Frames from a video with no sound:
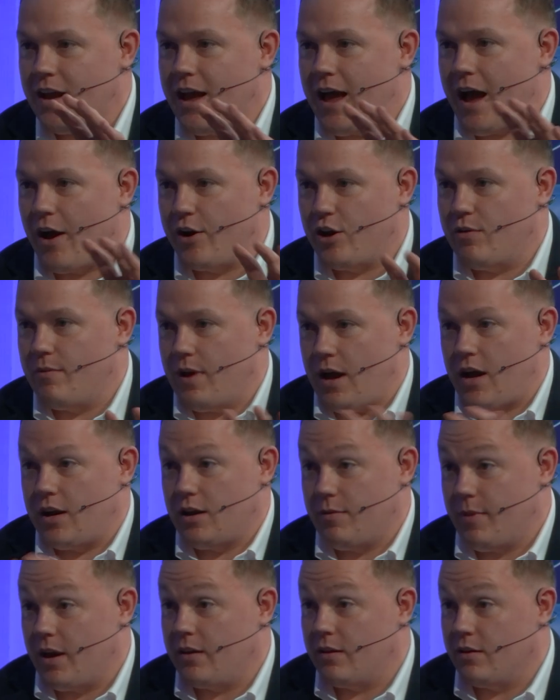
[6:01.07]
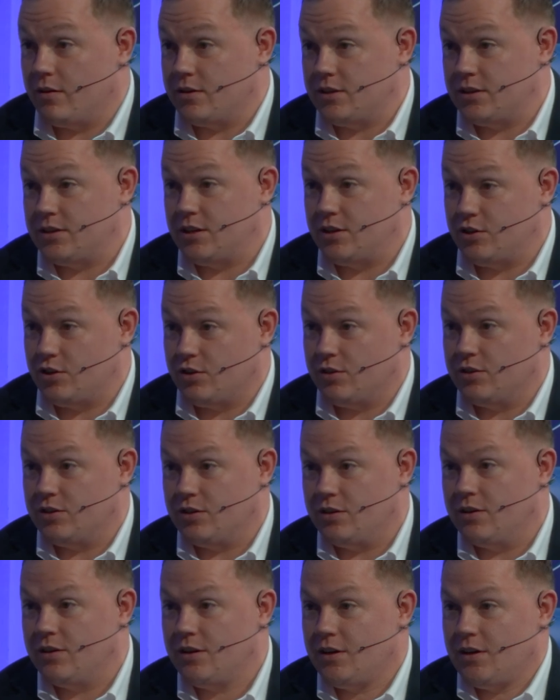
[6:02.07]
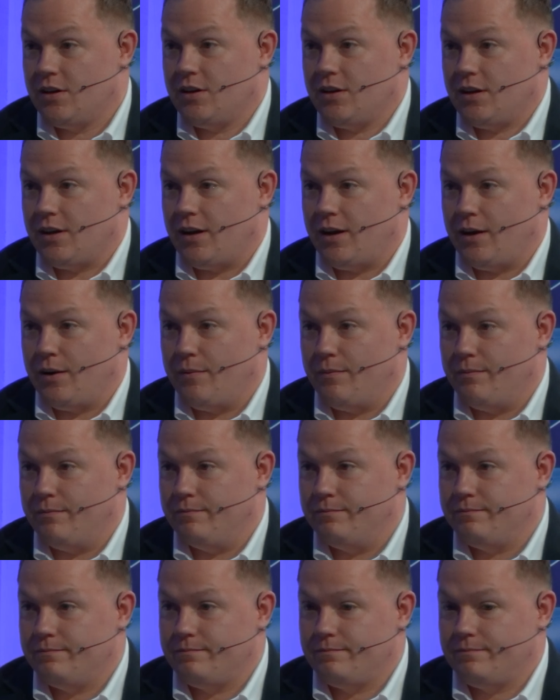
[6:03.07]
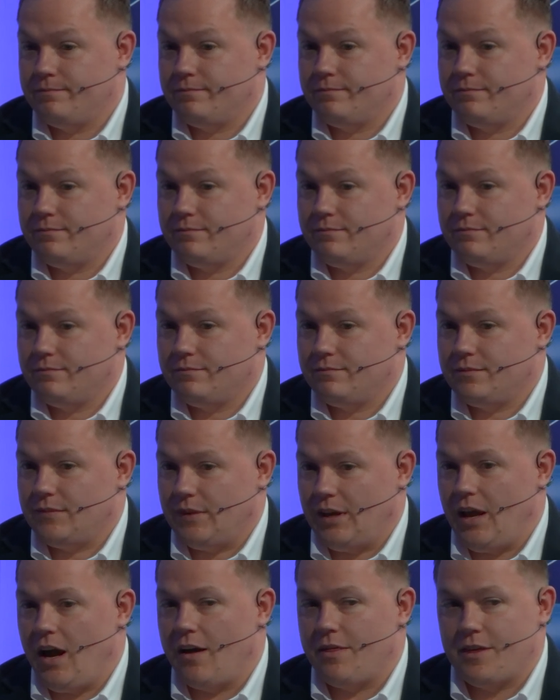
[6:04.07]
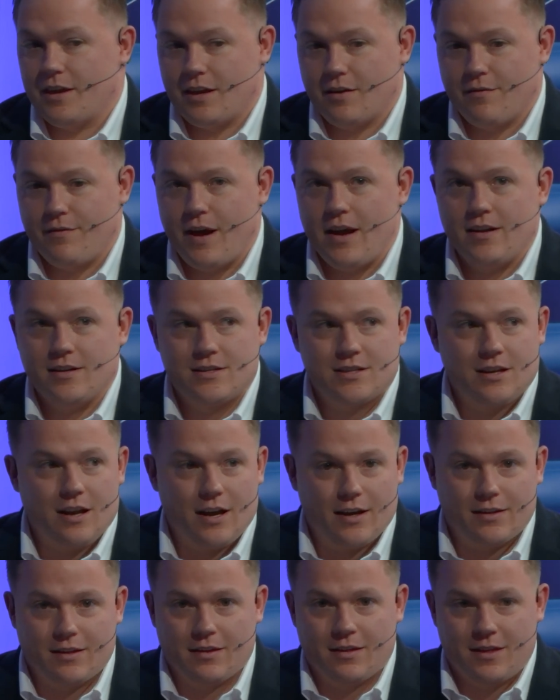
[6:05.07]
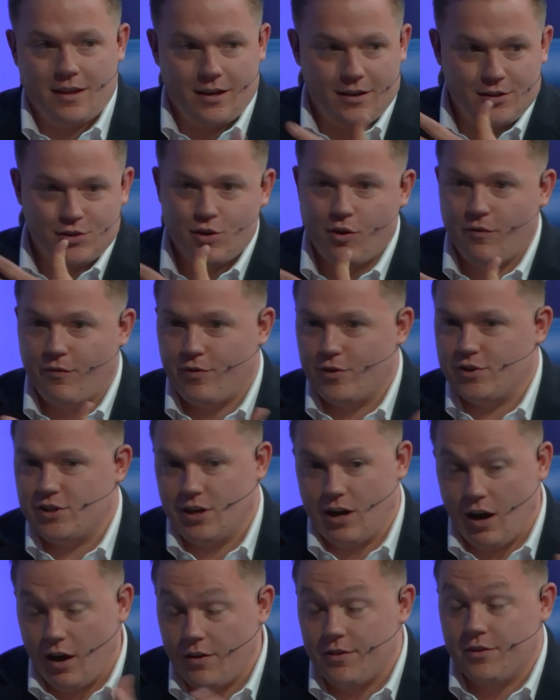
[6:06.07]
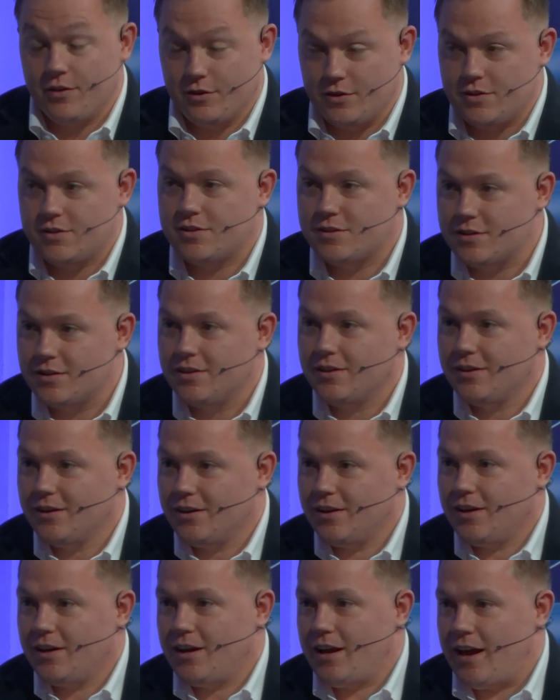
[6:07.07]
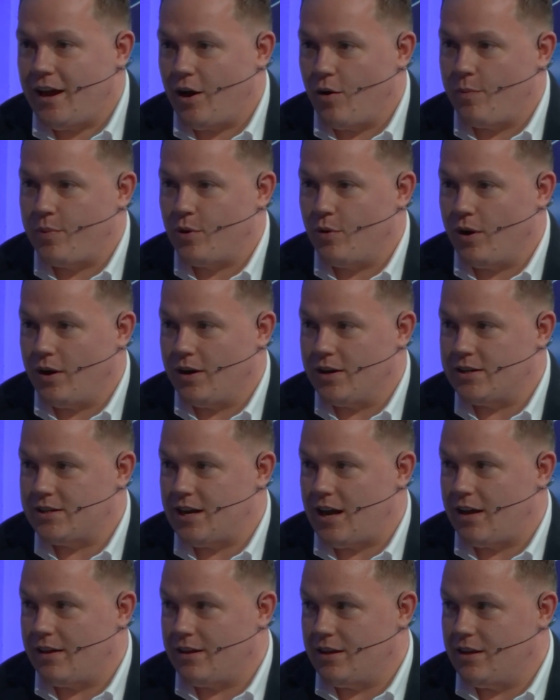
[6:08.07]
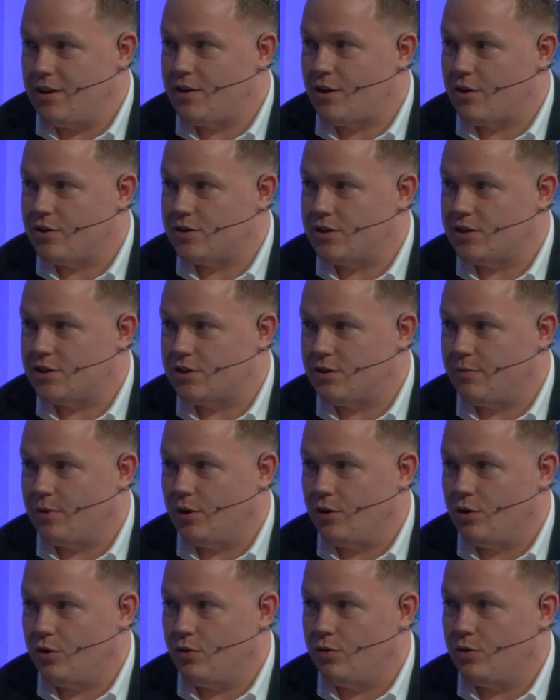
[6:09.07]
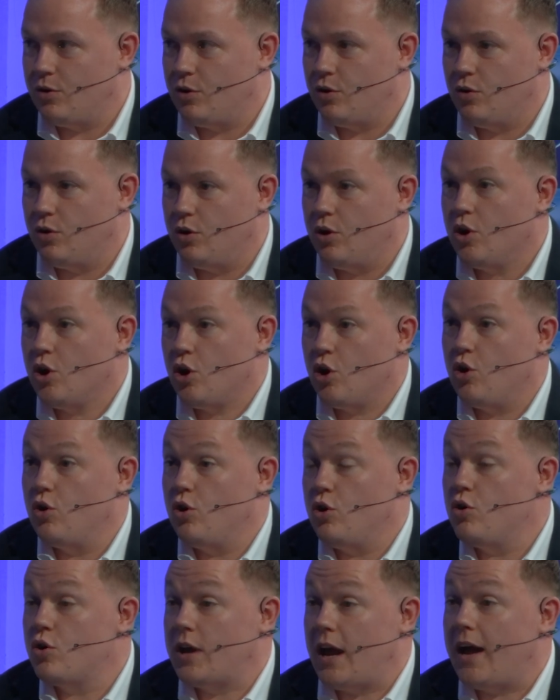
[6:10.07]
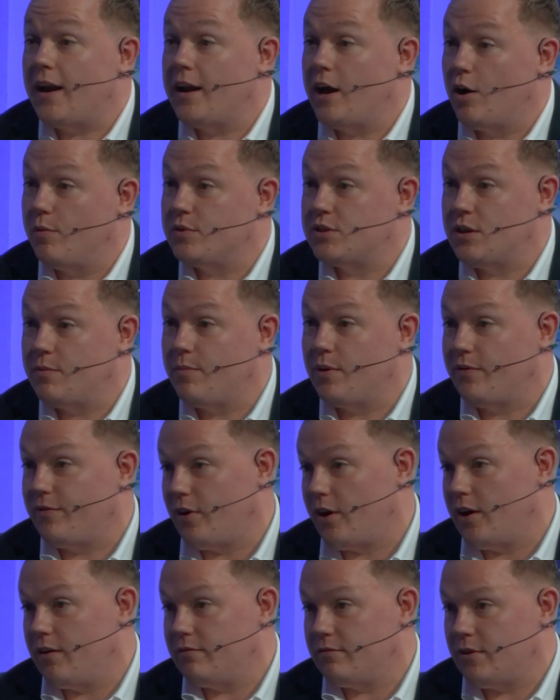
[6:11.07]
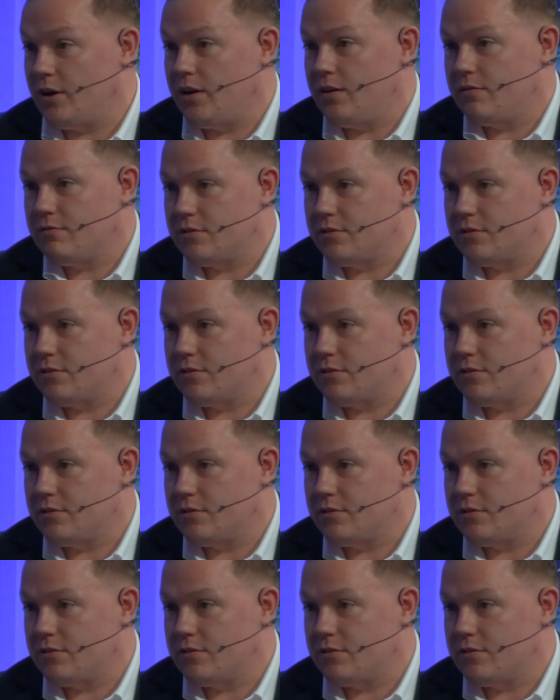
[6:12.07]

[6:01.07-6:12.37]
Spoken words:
How do you make those decisions? And I think events like the Things Conference and others help you understand the ecosystem and who can help simplify it, right?